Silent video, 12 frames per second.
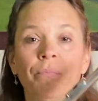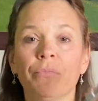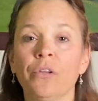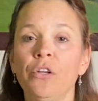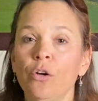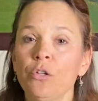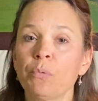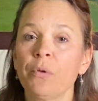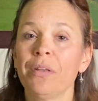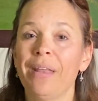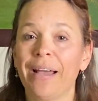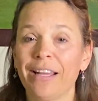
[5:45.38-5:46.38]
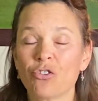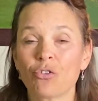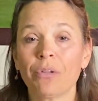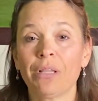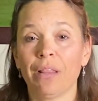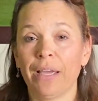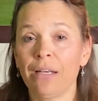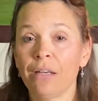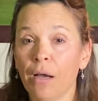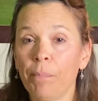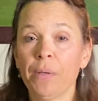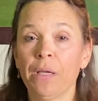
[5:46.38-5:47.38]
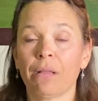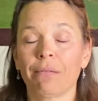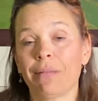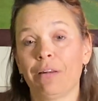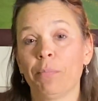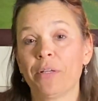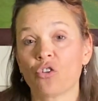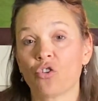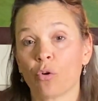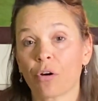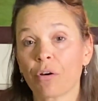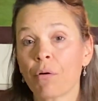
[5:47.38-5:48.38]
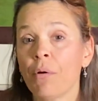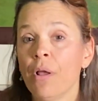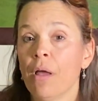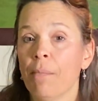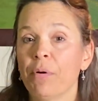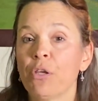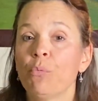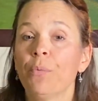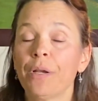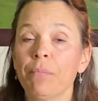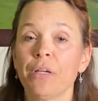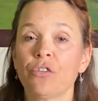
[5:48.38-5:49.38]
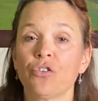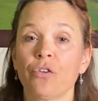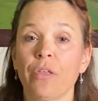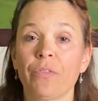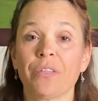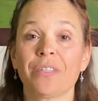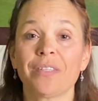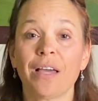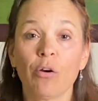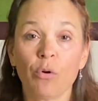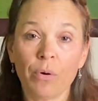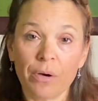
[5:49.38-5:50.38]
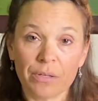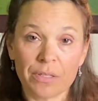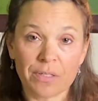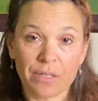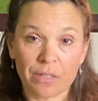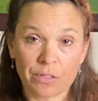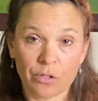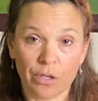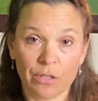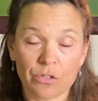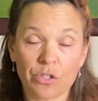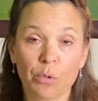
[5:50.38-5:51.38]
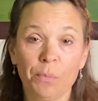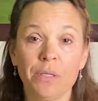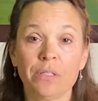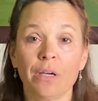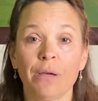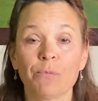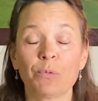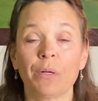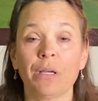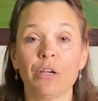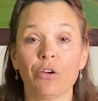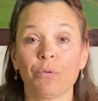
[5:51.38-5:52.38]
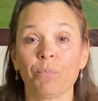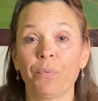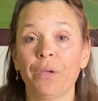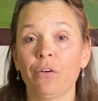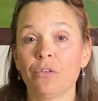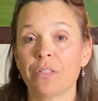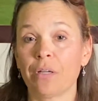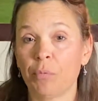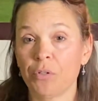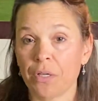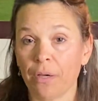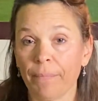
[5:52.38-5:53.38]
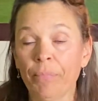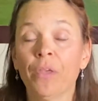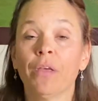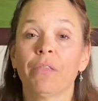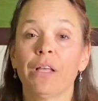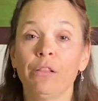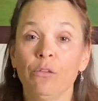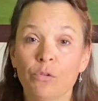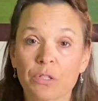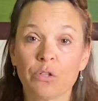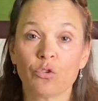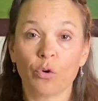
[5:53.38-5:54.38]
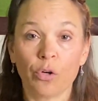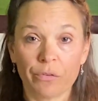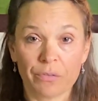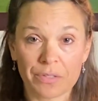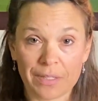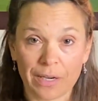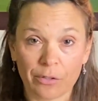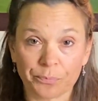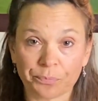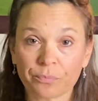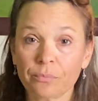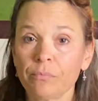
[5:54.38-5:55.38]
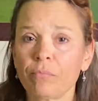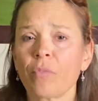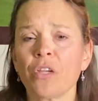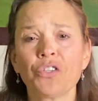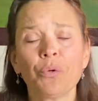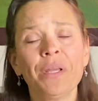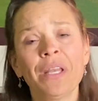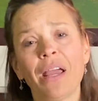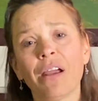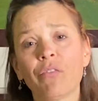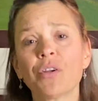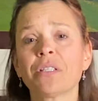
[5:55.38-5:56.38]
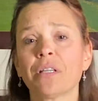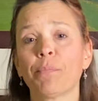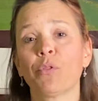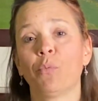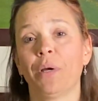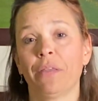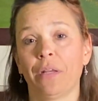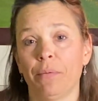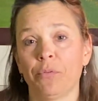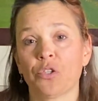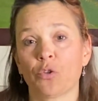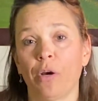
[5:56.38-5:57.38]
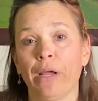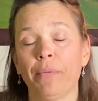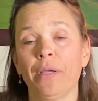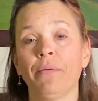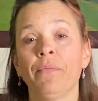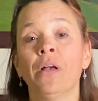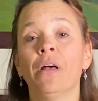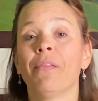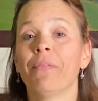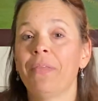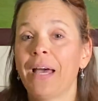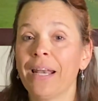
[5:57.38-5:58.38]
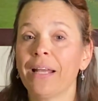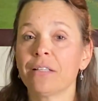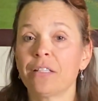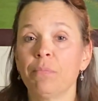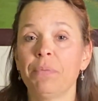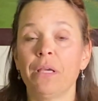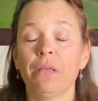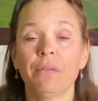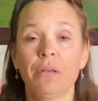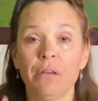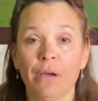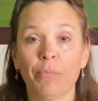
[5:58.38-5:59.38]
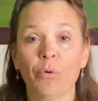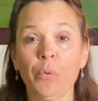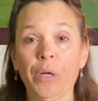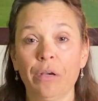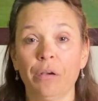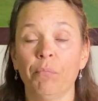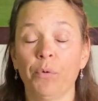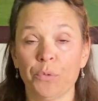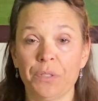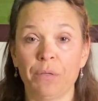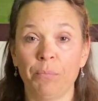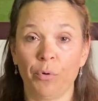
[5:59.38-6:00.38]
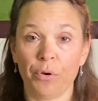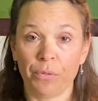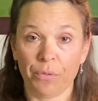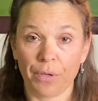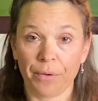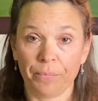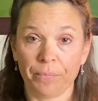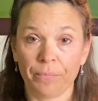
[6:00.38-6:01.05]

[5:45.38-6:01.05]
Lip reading: The notes will naturally lighten up and get a little bit shorter, but you want to make sure that the sound quality stays good. So many times when I hear players double tongue, they lose control of the sound. So in every step of the way that I'm describing, that has to be the #1 most important thing.